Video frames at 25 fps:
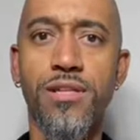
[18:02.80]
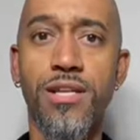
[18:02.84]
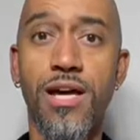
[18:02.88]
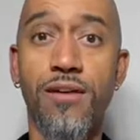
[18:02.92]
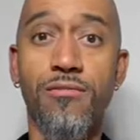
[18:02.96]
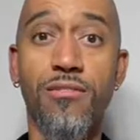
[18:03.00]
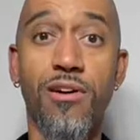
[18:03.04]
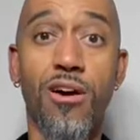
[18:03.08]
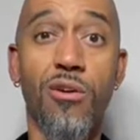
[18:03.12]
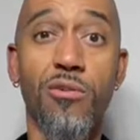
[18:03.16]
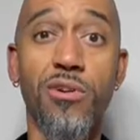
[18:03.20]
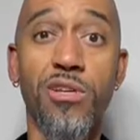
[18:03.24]
I've
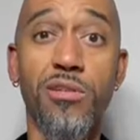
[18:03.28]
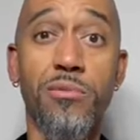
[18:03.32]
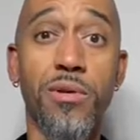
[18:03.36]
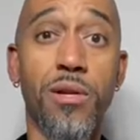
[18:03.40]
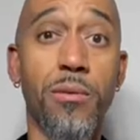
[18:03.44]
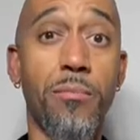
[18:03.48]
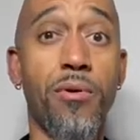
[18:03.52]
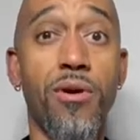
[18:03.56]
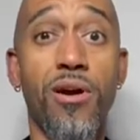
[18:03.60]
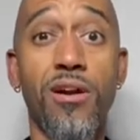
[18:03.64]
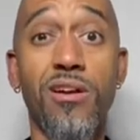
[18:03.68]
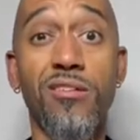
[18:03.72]
always been a
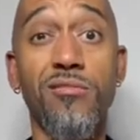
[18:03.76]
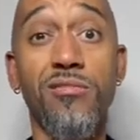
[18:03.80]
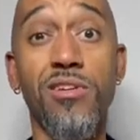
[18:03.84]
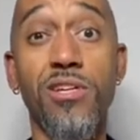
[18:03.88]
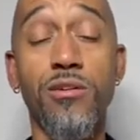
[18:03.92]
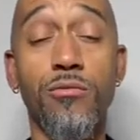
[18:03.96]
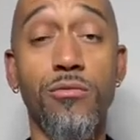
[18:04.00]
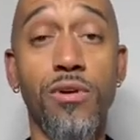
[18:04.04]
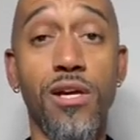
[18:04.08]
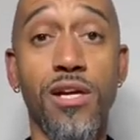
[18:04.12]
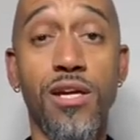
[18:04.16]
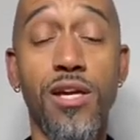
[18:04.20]
part of
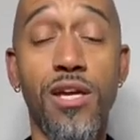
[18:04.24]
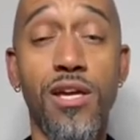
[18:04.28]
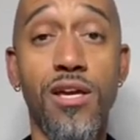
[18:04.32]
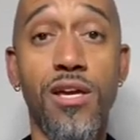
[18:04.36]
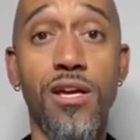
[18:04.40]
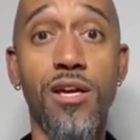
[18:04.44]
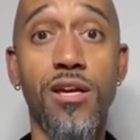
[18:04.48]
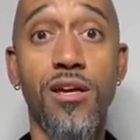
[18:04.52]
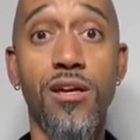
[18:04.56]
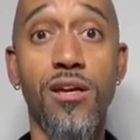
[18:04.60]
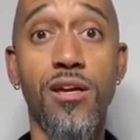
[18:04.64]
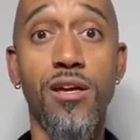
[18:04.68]
anyway,
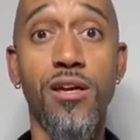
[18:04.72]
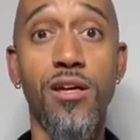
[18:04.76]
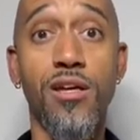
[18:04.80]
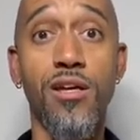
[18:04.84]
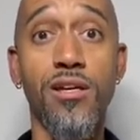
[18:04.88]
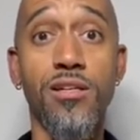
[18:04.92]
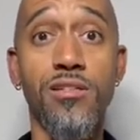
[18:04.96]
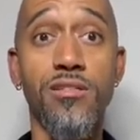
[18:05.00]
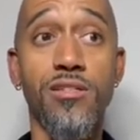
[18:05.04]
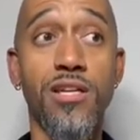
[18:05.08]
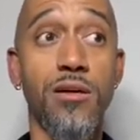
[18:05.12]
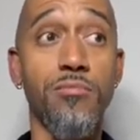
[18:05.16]

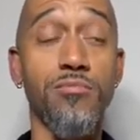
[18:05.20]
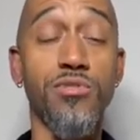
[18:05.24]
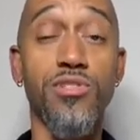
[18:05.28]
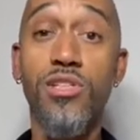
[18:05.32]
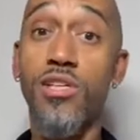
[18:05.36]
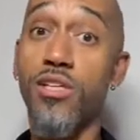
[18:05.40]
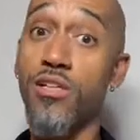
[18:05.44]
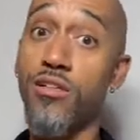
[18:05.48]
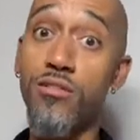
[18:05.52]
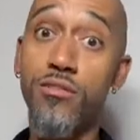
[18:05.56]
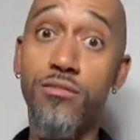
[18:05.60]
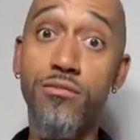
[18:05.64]
because I'm
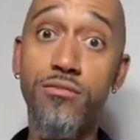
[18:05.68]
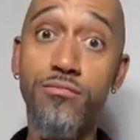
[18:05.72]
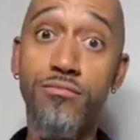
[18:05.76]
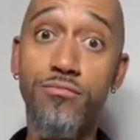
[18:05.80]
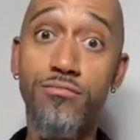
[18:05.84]
single.